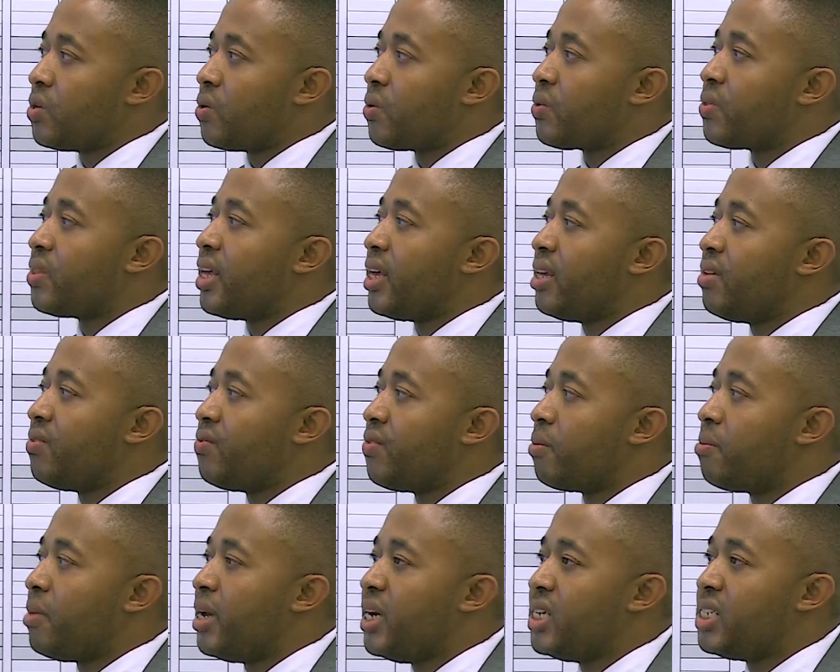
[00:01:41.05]
So the
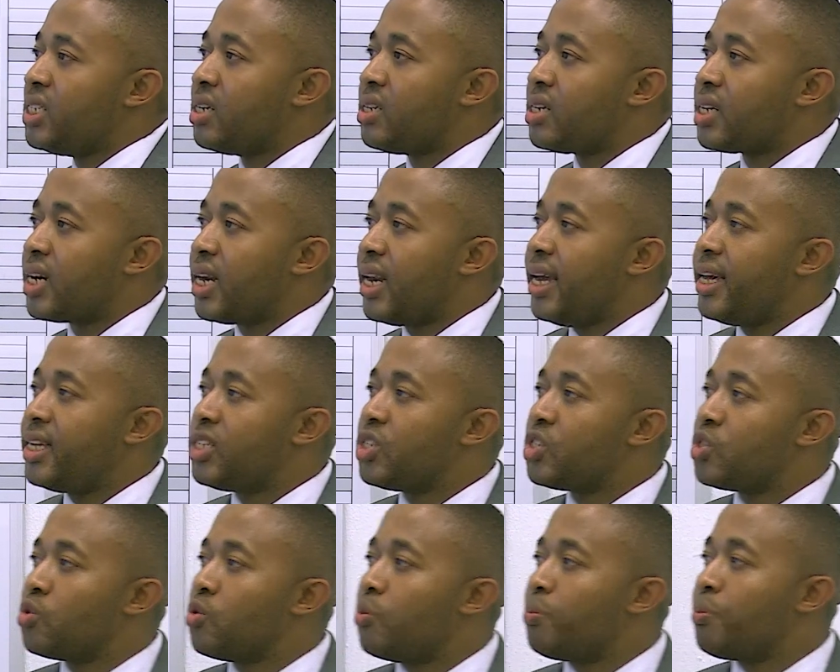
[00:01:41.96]
information
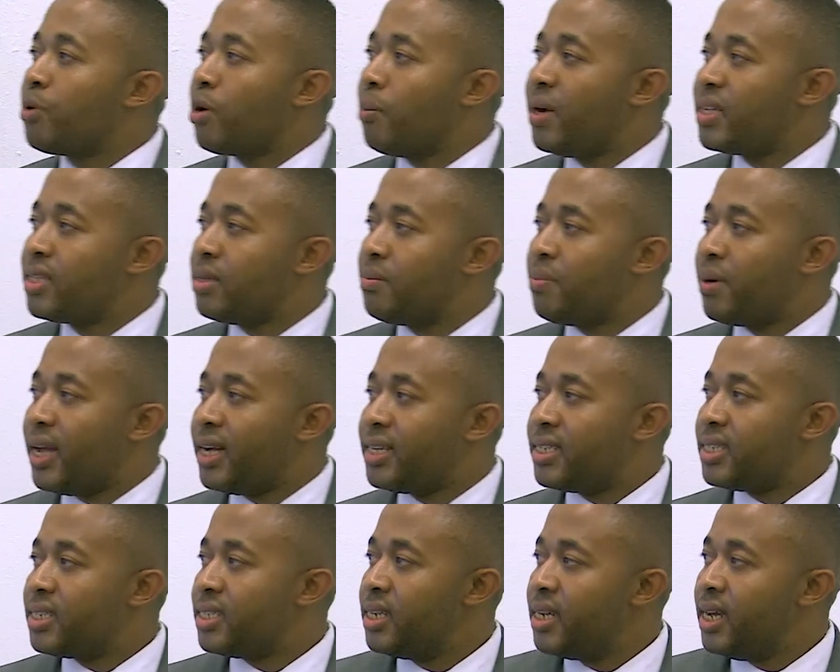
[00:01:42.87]
relates to property,
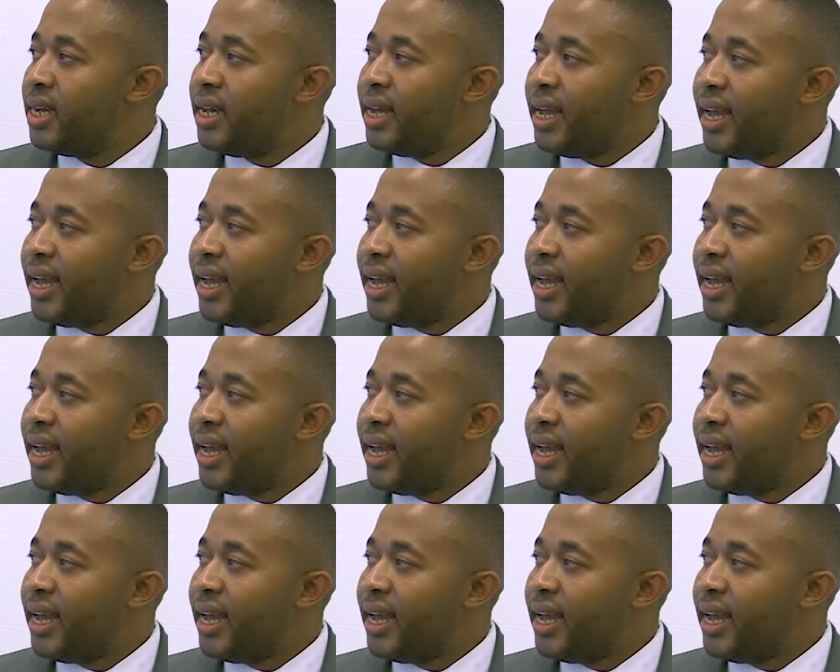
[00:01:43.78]
plant,